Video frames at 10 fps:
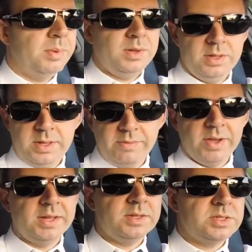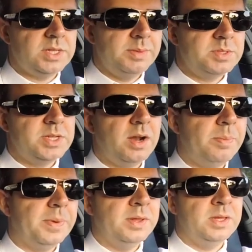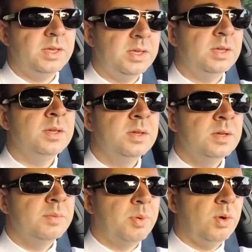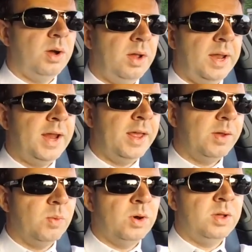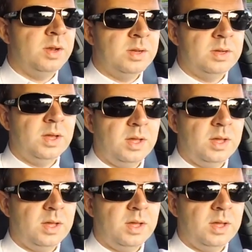but they've got the same setup in the 981